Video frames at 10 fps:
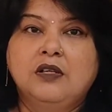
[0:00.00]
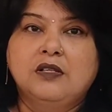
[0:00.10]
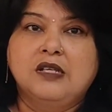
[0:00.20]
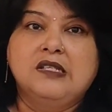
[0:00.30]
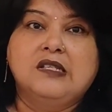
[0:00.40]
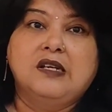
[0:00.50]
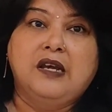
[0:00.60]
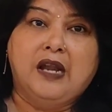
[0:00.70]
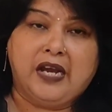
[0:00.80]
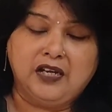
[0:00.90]
since
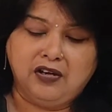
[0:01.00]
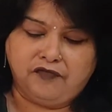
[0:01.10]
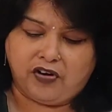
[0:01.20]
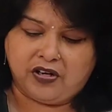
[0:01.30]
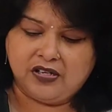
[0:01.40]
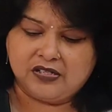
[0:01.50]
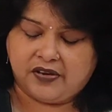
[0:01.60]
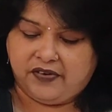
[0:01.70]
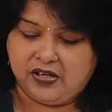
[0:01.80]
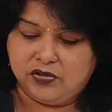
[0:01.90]

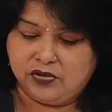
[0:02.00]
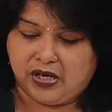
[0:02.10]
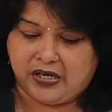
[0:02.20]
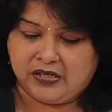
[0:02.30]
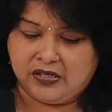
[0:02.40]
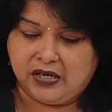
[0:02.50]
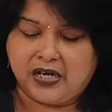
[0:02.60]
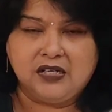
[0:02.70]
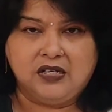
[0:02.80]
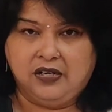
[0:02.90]
1947 to
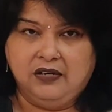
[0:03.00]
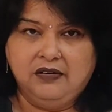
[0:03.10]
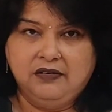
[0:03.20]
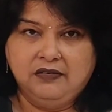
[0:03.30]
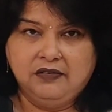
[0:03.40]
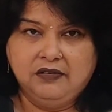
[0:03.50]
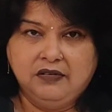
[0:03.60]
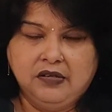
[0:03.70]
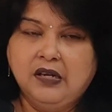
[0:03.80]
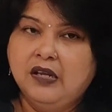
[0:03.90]
1990.
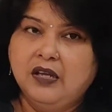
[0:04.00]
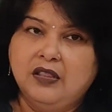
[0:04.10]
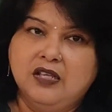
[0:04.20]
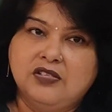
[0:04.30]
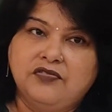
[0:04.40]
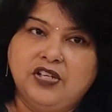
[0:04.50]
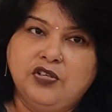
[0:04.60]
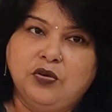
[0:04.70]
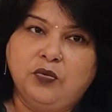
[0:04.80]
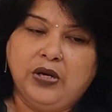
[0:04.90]
In this
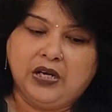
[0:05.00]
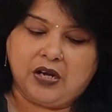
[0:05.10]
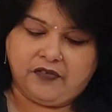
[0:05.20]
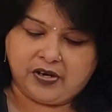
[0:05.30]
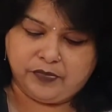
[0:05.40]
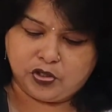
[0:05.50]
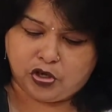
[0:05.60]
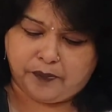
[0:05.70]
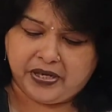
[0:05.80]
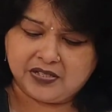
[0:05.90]
video, we'll cover up the
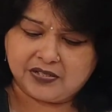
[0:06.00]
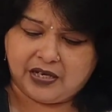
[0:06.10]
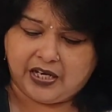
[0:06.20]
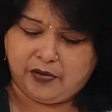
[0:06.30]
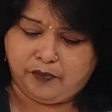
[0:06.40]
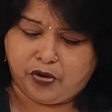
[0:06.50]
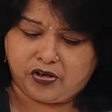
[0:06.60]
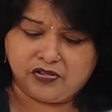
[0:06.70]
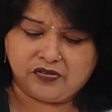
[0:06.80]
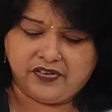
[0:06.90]
topics like
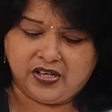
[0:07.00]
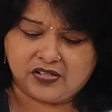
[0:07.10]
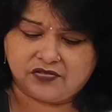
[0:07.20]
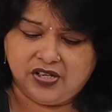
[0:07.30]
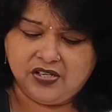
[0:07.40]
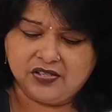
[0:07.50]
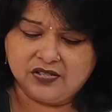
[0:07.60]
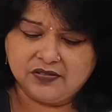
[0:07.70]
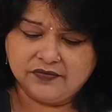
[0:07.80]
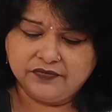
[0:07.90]
importance of
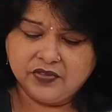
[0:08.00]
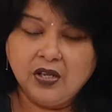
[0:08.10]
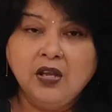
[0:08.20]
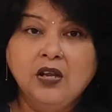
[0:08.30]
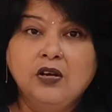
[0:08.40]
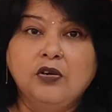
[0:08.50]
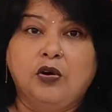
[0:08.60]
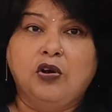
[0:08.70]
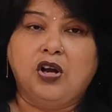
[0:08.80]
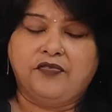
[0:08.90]
industries,
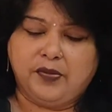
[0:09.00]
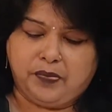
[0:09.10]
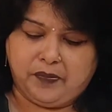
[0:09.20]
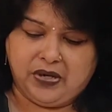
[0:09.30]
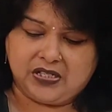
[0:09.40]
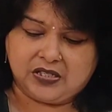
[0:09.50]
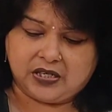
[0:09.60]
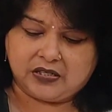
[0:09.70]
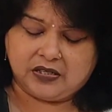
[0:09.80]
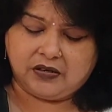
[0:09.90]
role of the public
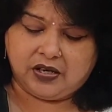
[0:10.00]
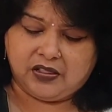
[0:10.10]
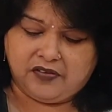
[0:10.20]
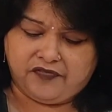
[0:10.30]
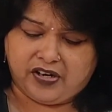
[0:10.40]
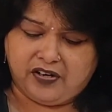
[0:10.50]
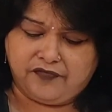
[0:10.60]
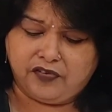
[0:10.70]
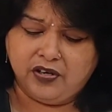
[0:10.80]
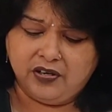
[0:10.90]
sector in the front
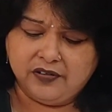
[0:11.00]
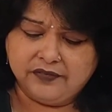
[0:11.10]
foot,